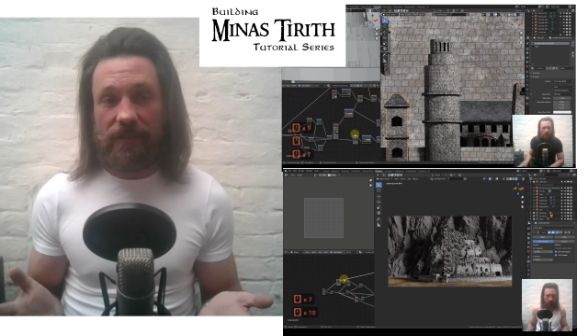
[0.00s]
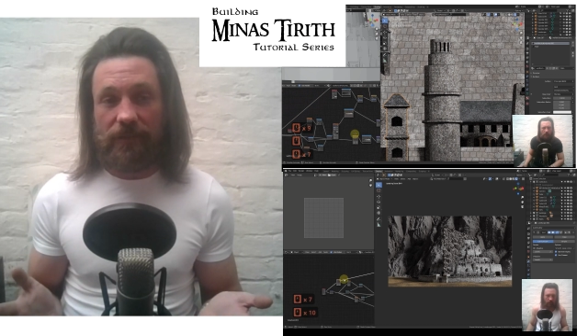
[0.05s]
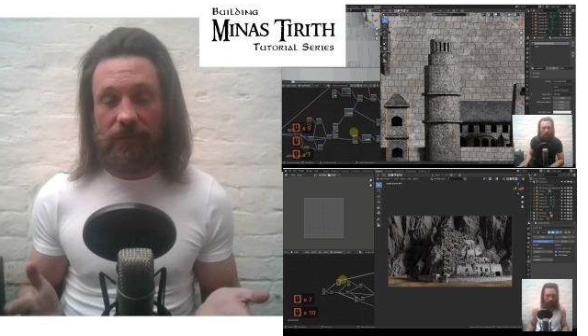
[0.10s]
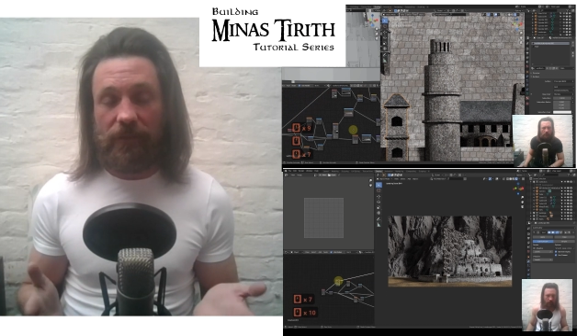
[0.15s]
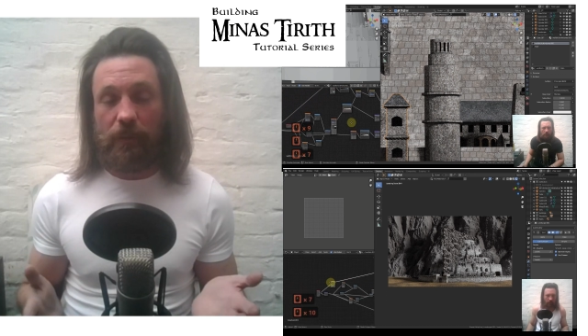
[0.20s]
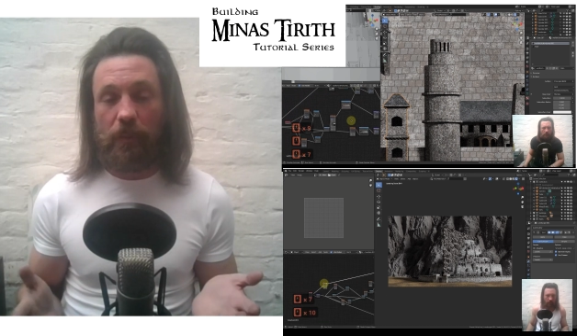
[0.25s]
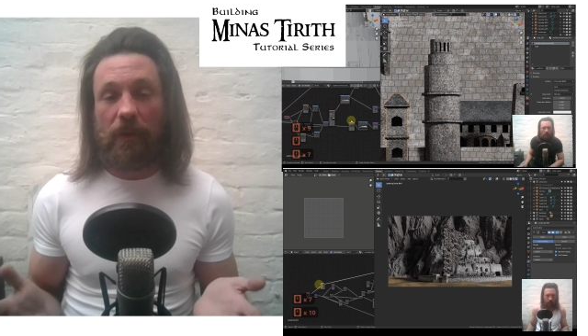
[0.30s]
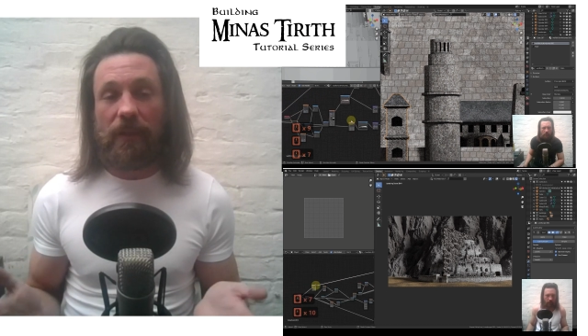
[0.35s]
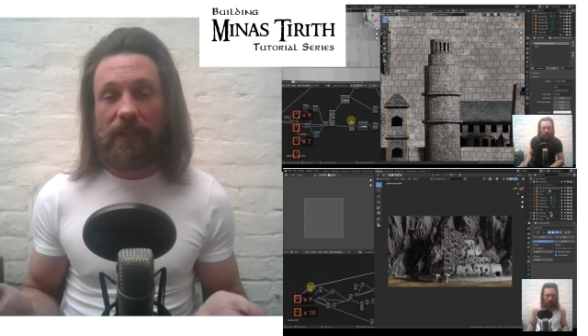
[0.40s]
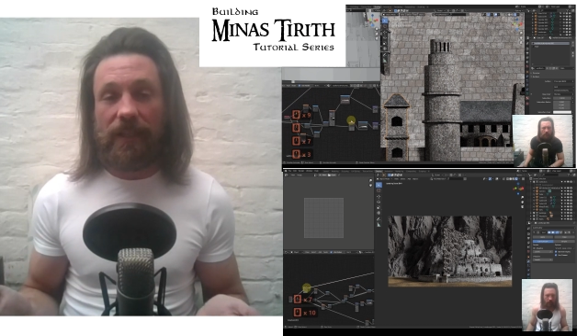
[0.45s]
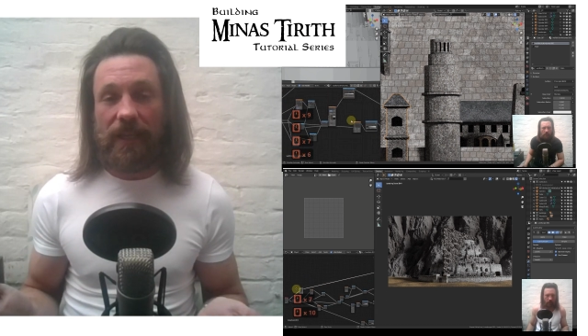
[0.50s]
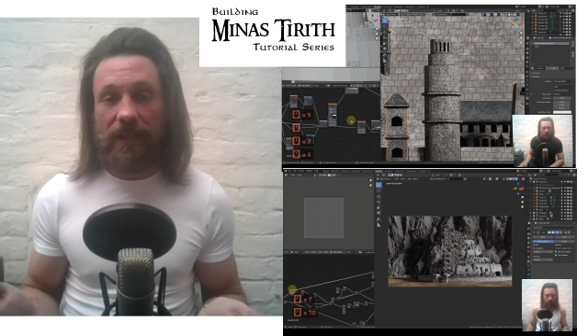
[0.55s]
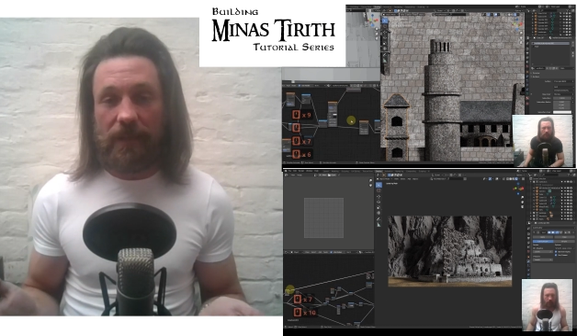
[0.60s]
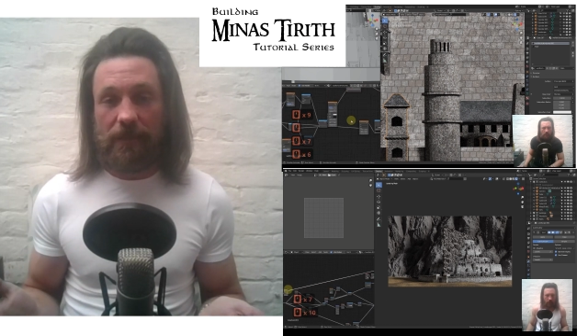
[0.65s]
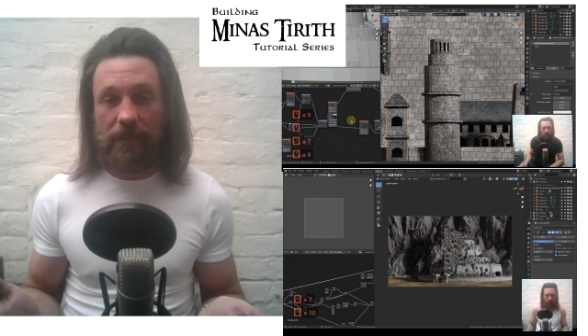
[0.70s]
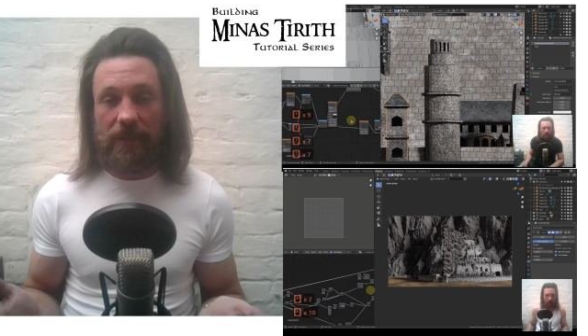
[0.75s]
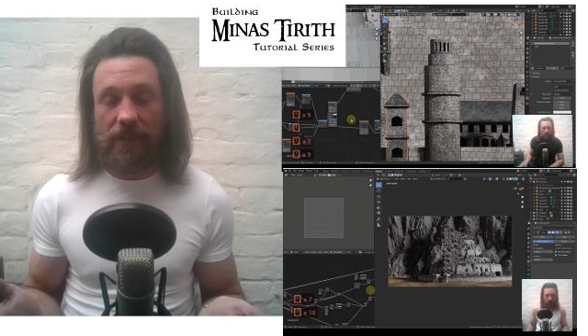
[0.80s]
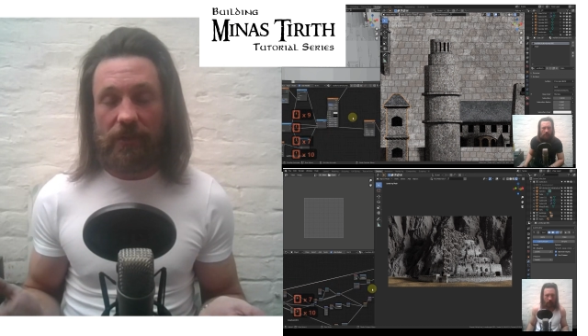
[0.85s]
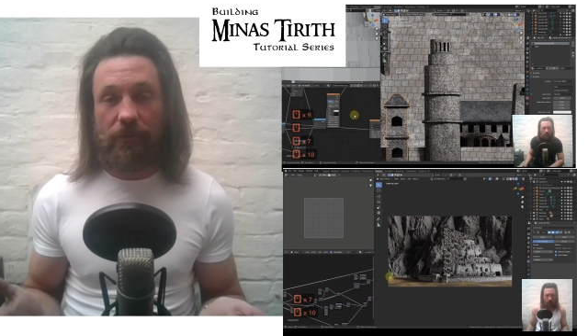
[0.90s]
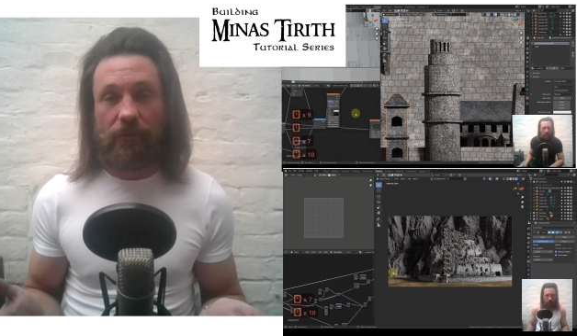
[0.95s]
if you want to get the
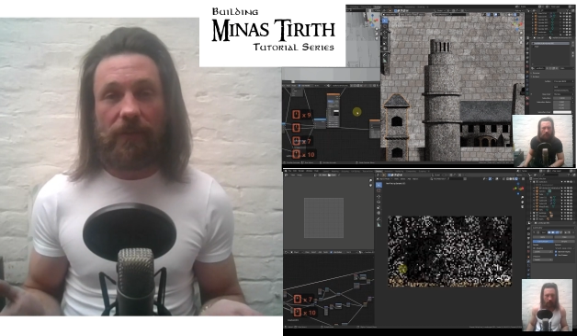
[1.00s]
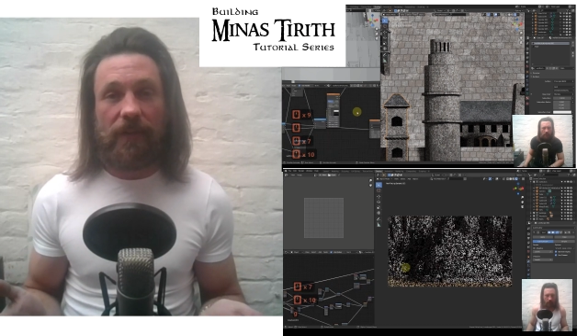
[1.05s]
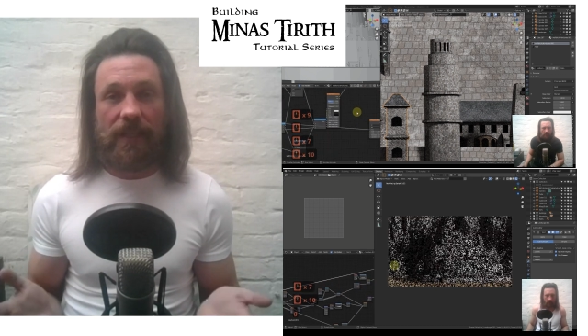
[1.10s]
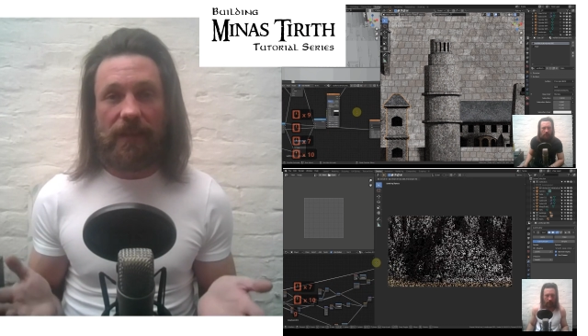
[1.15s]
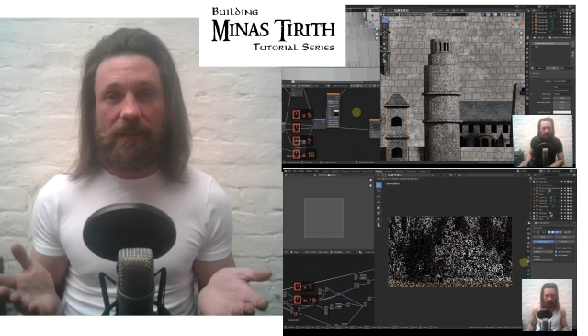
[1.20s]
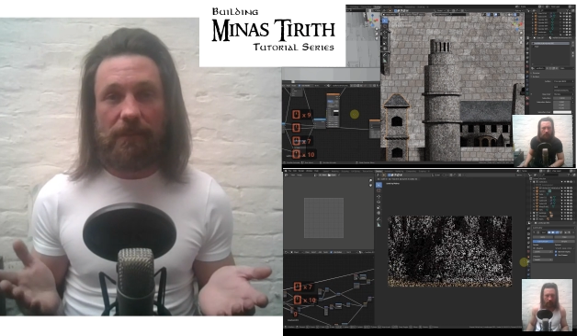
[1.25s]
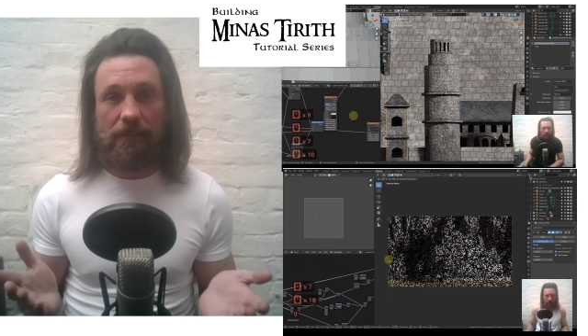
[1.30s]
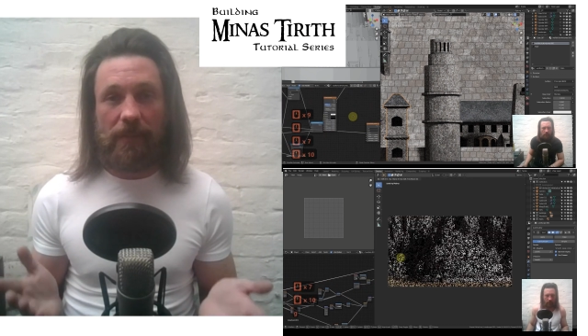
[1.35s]
picture at the end,